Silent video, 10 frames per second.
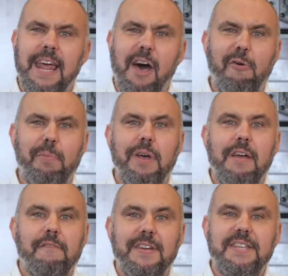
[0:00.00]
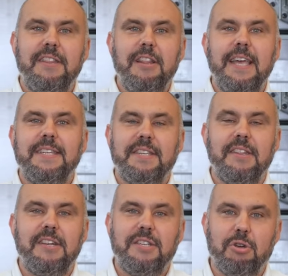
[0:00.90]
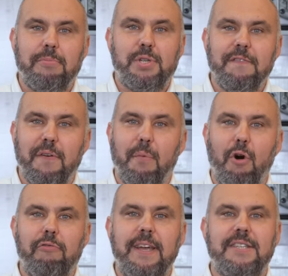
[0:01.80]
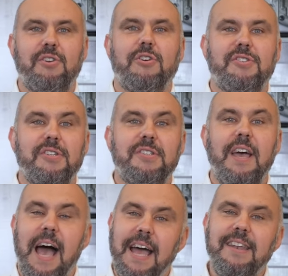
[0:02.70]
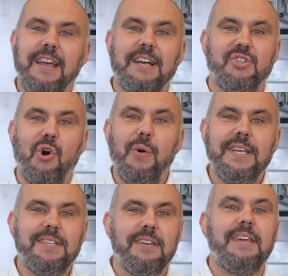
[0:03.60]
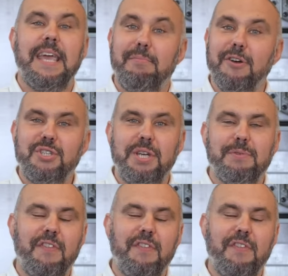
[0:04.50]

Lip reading: help? Visit the links in the description for more resources. And as always, keep those chips